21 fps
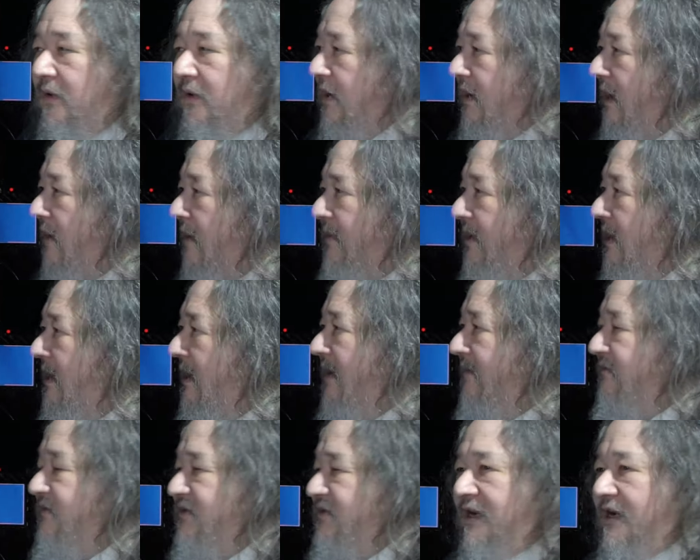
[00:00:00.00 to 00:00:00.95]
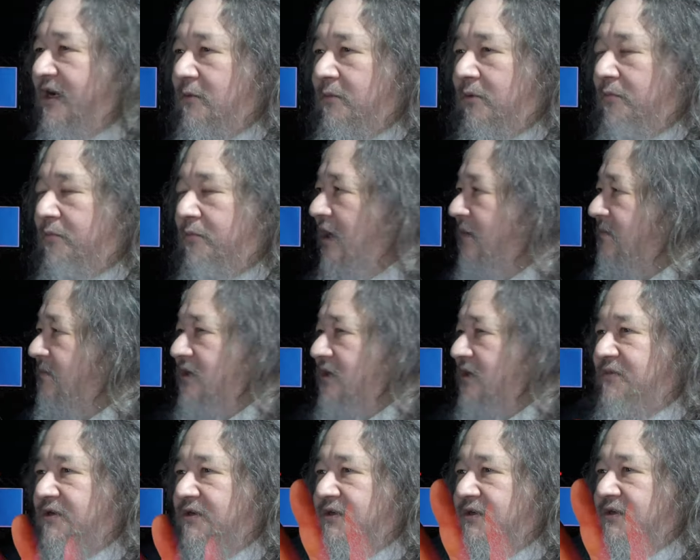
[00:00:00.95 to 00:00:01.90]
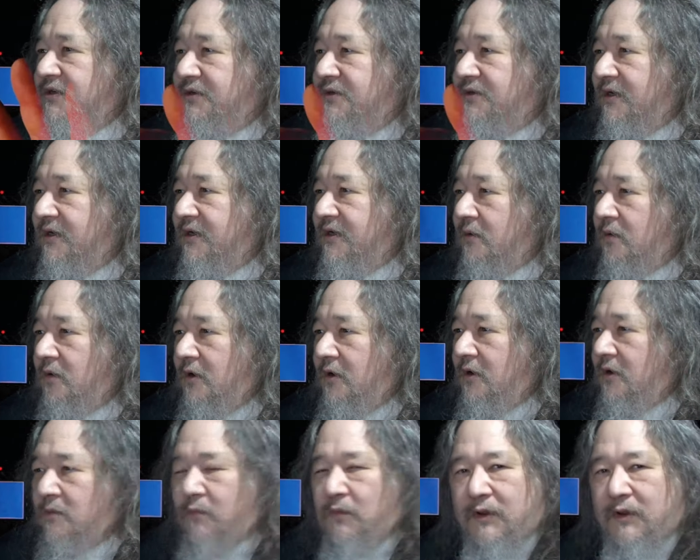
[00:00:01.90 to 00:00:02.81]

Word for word: I mean, I have terrible problems. I'm just using uh,